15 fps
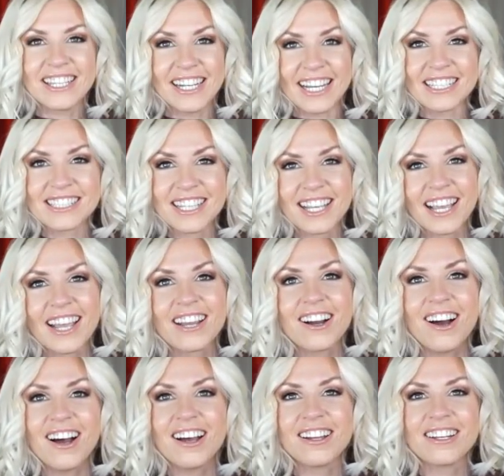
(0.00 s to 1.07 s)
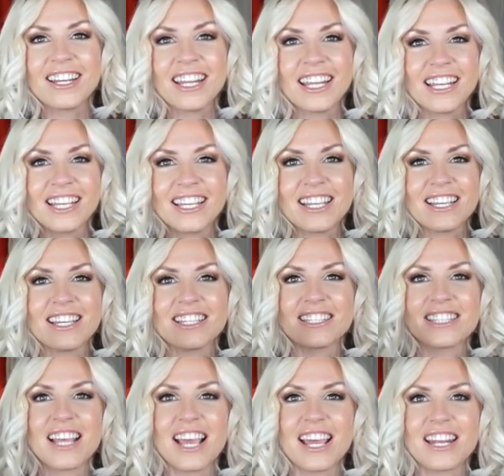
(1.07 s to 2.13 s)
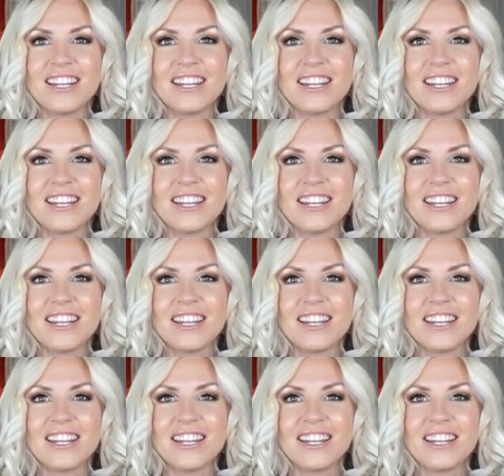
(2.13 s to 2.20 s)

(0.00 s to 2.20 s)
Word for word: The next thing I got is